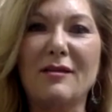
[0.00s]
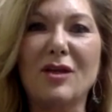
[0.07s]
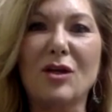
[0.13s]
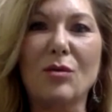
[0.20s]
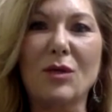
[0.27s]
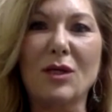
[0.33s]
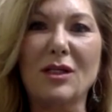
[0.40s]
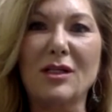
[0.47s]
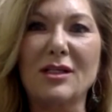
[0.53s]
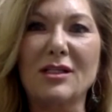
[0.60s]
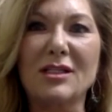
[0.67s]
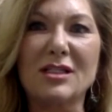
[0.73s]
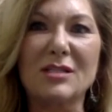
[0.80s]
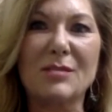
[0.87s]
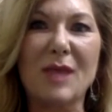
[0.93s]
they're willing
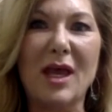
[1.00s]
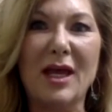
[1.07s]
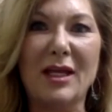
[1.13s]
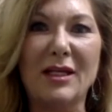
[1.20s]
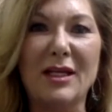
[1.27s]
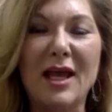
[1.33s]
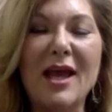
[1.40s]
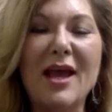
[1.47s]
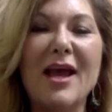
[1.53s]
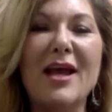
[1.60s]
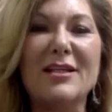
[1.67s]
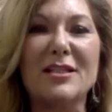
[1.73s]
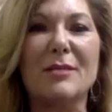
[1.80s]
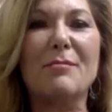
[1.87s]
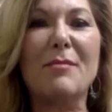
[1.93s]
to spend
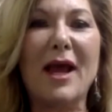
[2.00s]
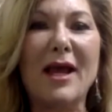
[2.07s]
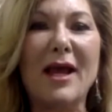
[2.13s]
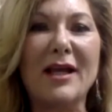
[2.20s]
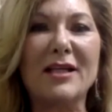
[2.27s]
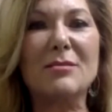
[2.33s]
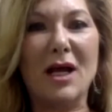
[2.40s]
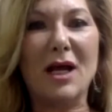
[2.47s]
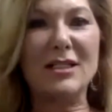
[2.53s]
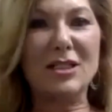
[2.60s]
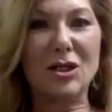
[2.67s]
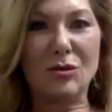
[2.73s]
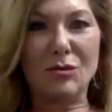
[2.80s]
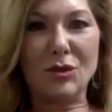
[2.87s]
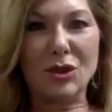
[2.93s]
and to maximize
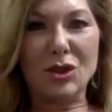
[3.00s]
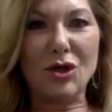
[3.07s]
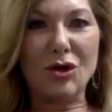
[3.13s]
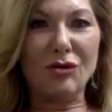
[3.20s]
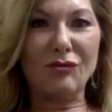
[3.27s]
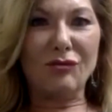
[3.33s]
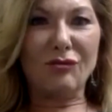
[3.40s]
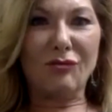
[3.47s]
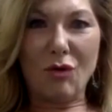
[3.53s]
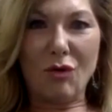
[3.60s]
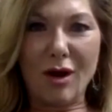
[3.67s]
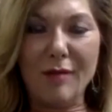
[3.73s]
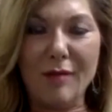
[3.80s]
their return for it.